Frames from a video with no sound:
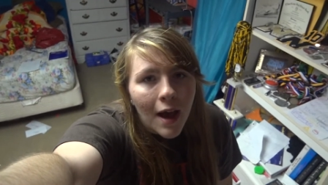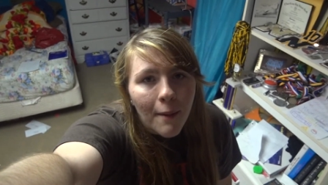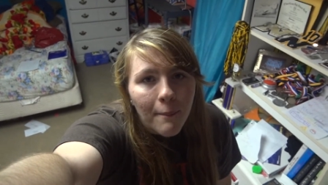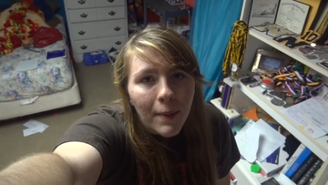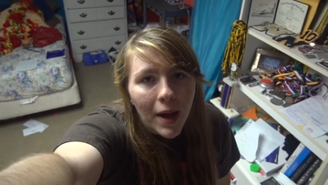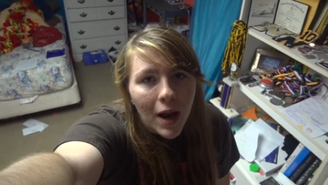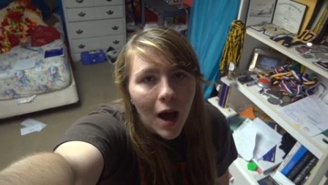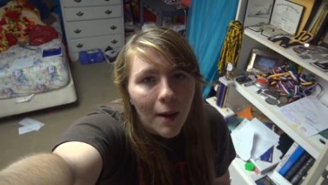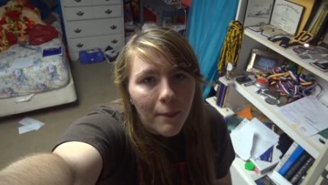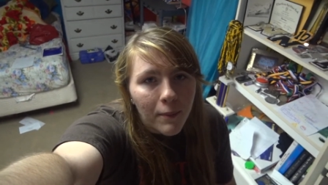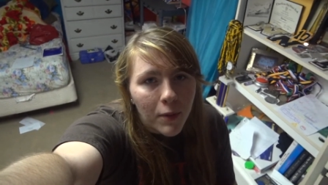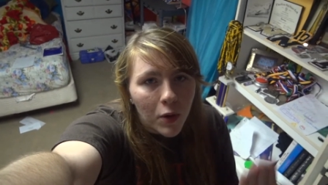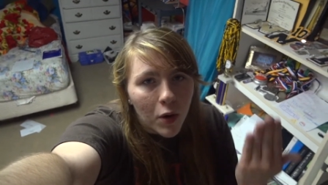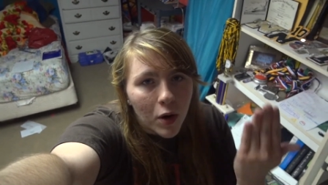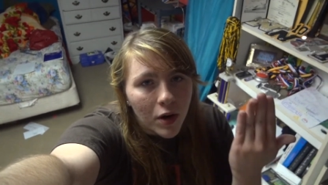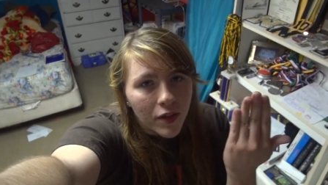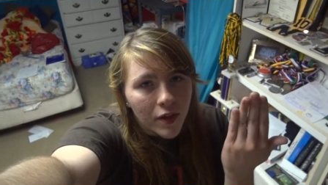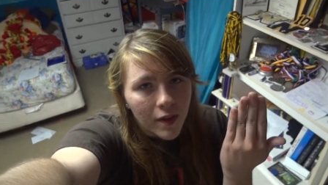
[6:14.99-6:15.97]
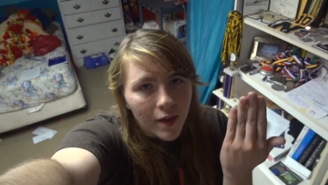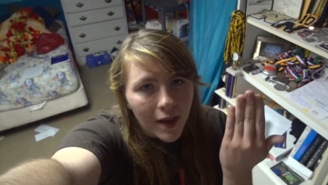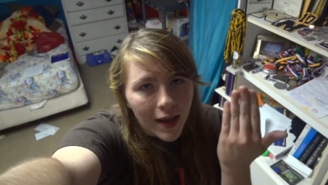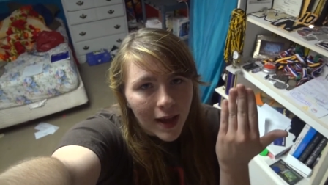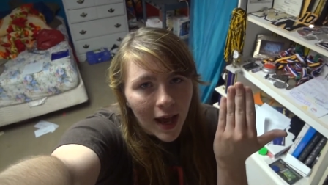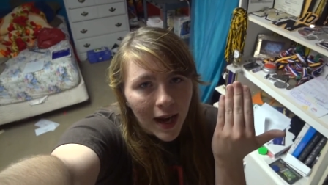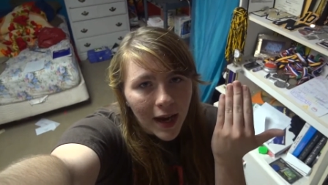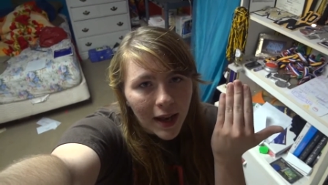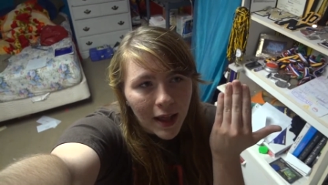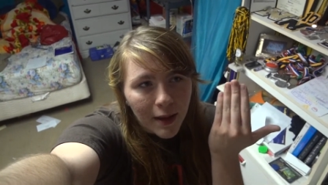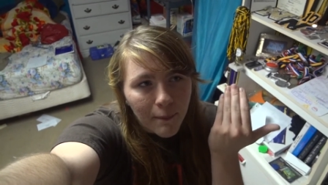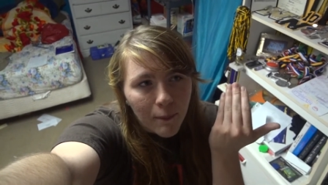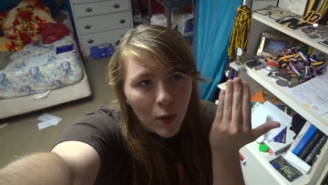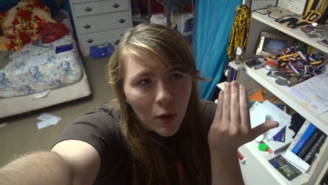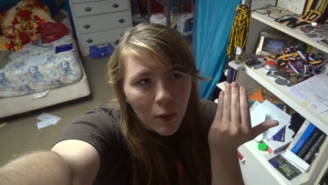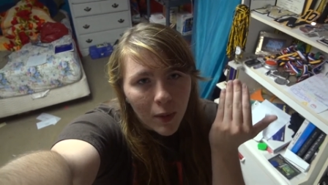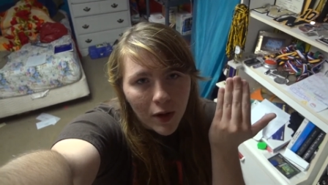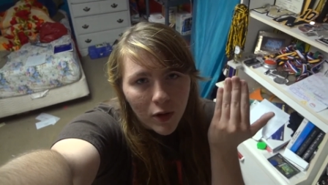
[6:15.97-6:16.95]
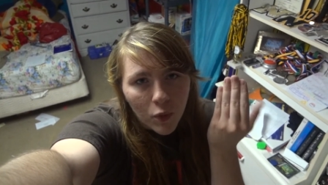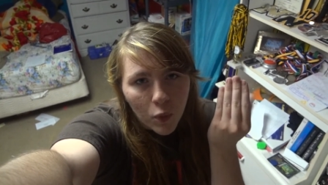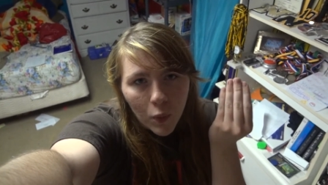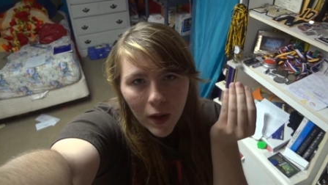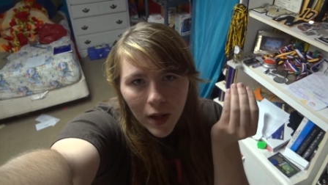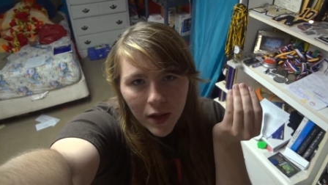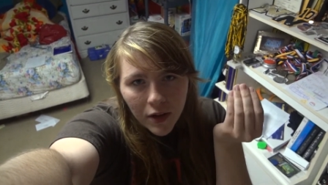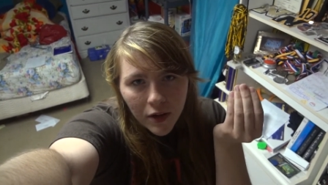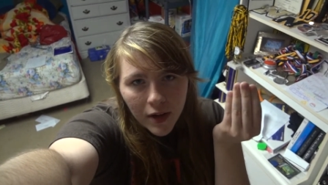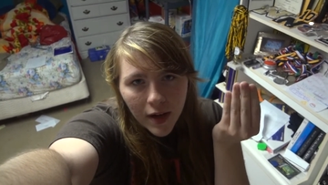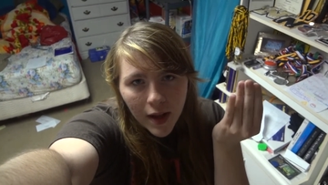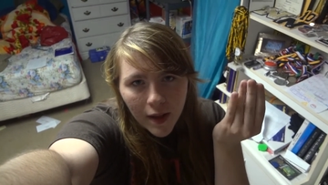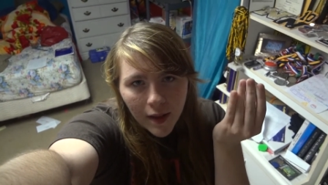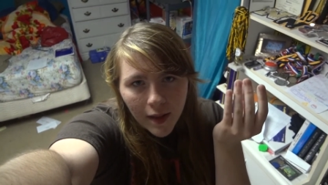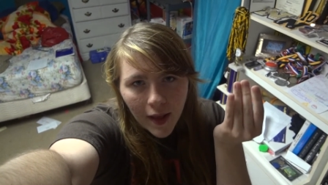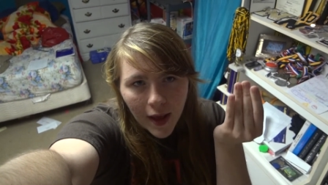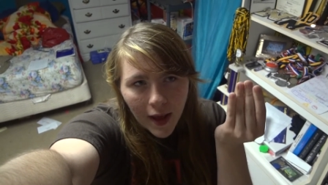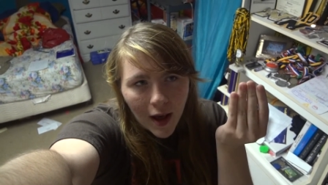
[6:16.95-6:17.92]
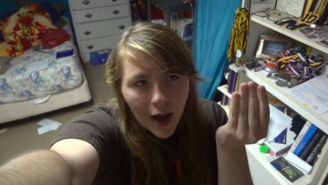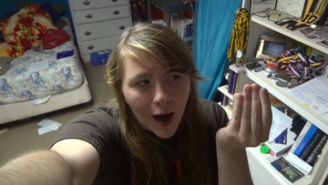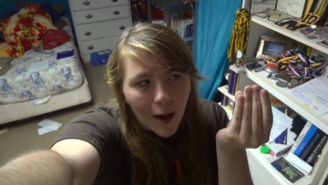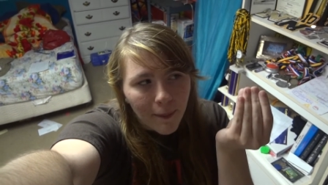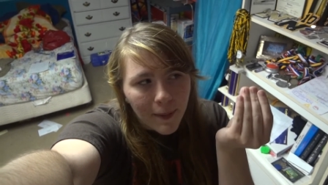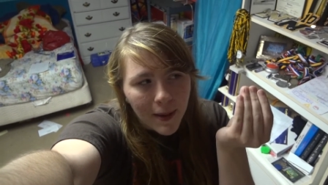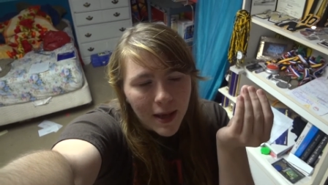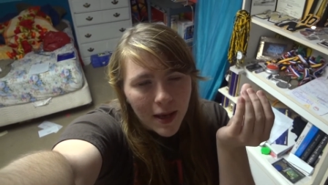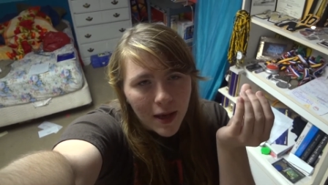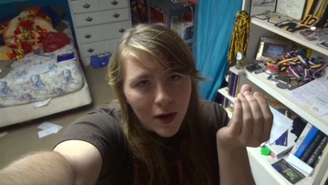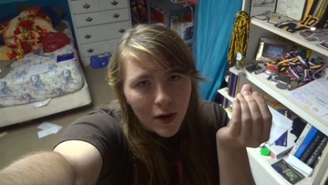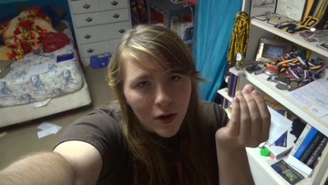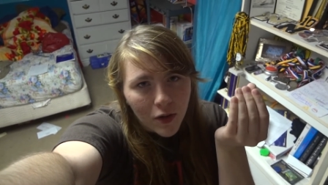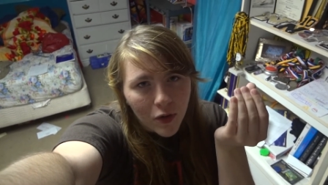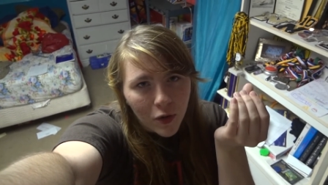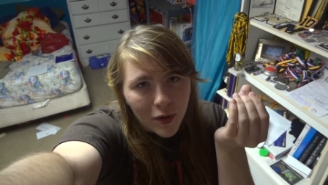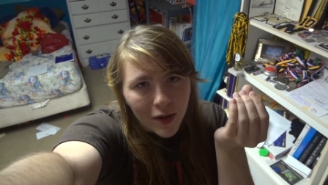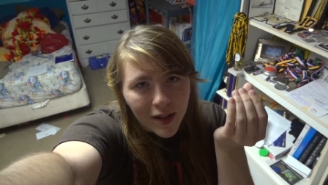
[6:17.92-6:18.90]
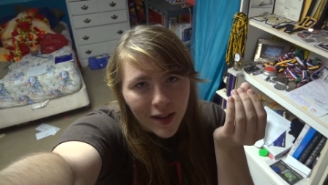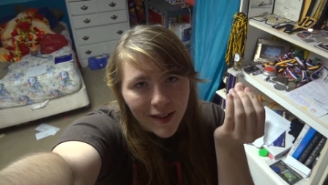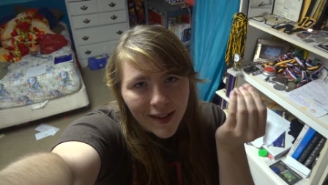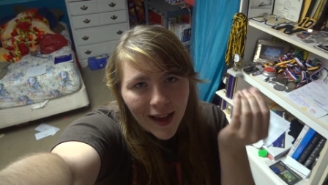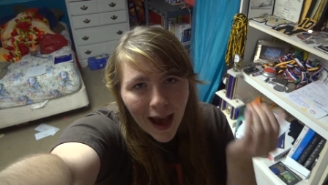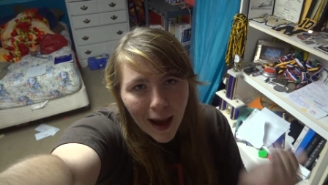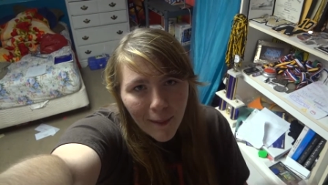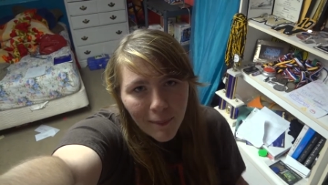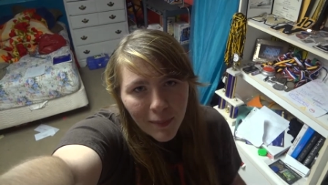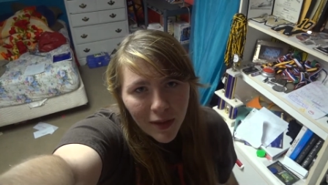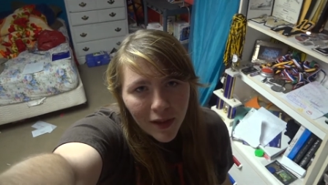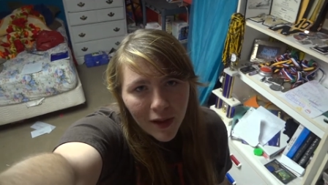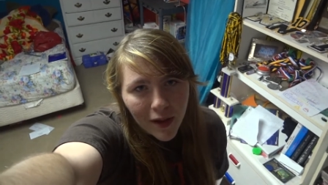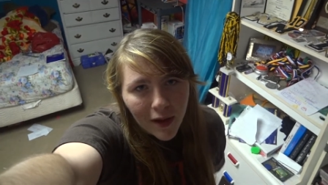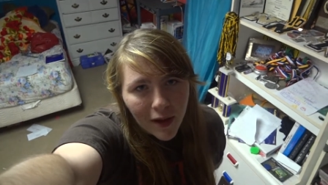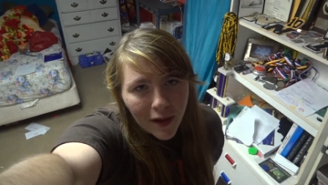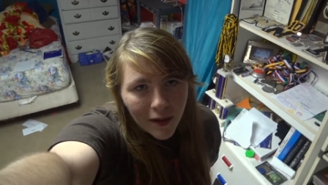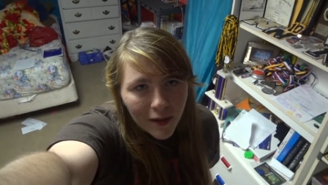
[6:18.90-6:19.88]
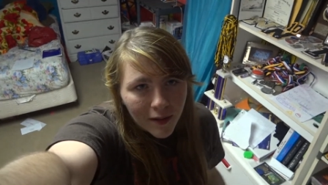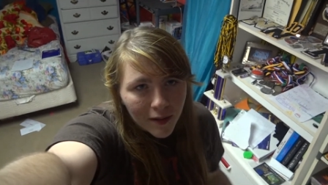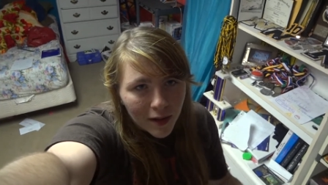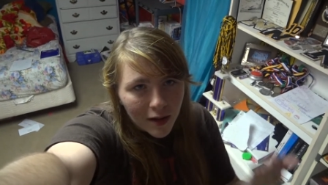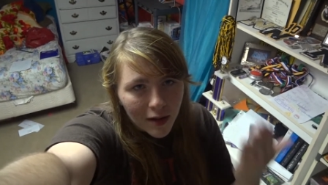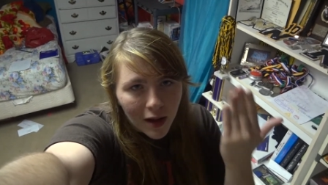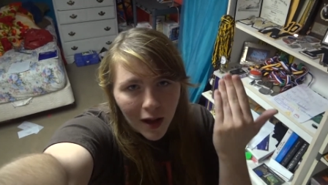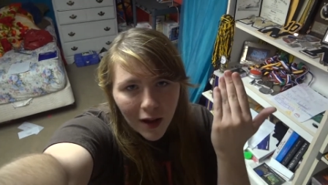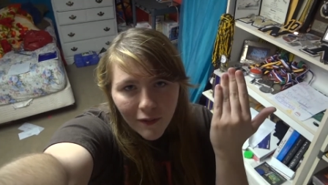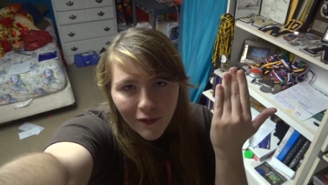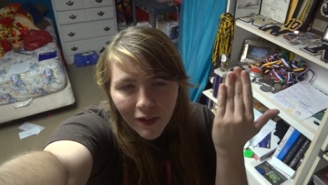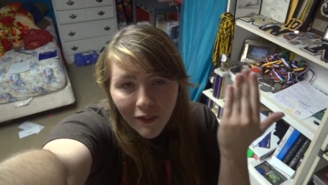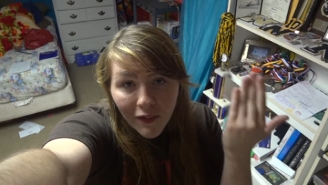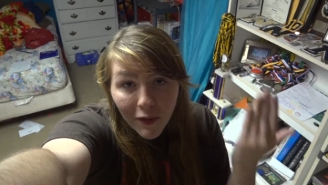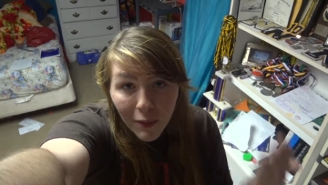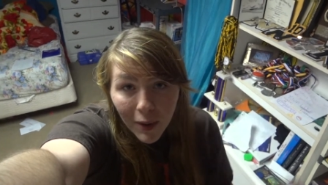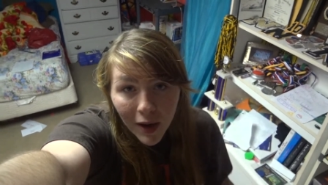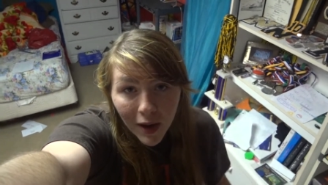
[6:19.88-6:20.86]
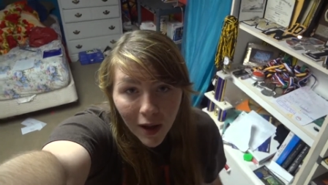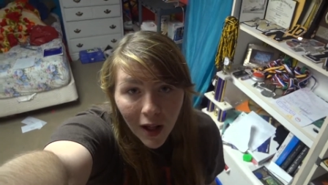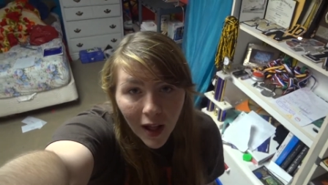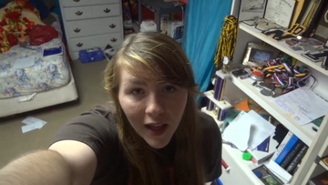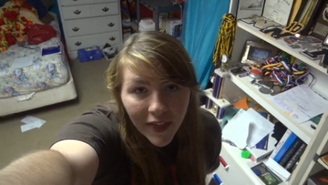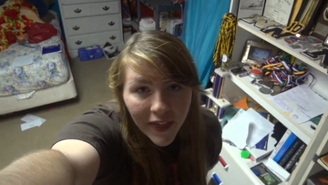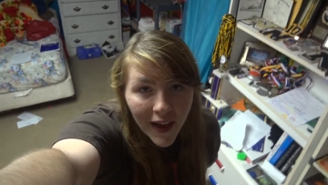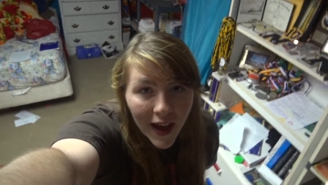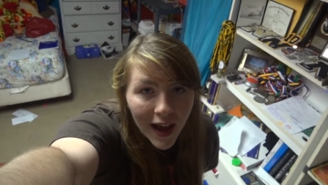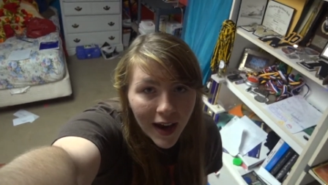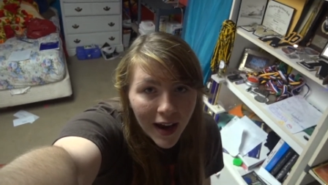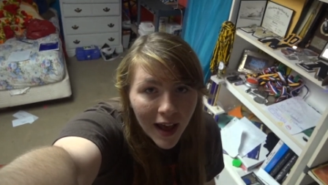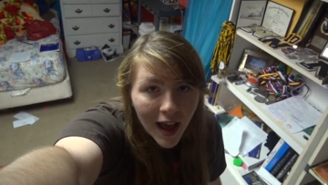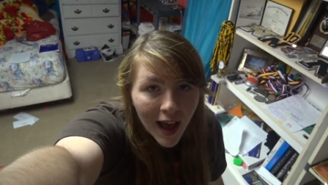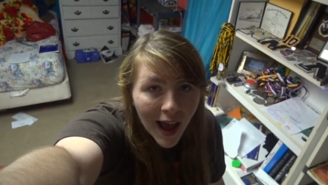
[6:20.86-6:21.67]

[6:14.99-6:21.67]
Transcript: But up north is like kind of like more where it's wilderness, like up here toward the top of the glove, if you want to call it that.